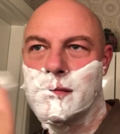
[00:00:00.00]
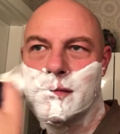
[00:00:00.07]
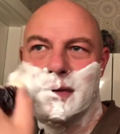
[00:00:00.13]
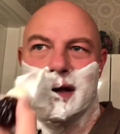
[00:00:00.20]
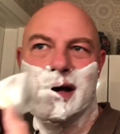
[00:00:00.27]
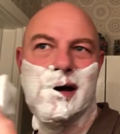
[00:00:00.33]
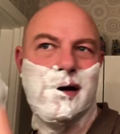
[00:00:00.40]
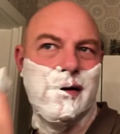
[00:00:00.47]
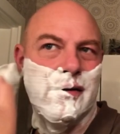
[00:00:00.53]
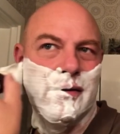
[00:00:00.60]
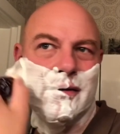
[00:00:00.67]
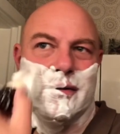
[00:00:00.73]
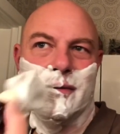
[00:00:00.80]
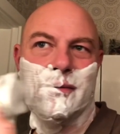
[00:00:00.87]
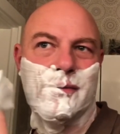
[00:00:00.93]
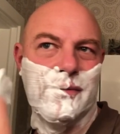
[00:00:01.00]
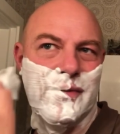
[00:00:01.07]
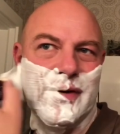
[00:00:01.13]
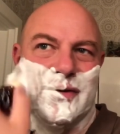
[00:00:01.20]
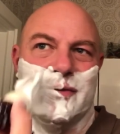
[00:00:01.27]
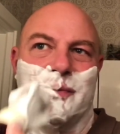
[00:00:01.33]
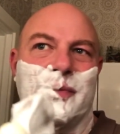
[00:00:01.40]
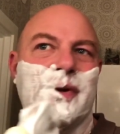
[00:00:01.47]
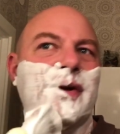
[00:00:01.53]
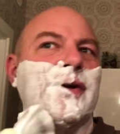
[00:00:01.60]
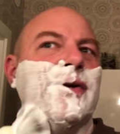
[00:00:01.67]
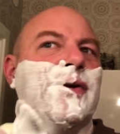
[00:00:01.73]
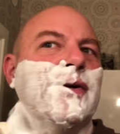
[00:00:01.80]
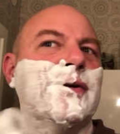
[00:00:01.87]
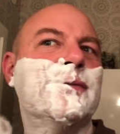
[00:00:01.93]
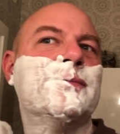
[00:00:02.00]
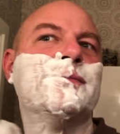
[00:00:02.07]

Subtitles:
Yeah, that's pretty good.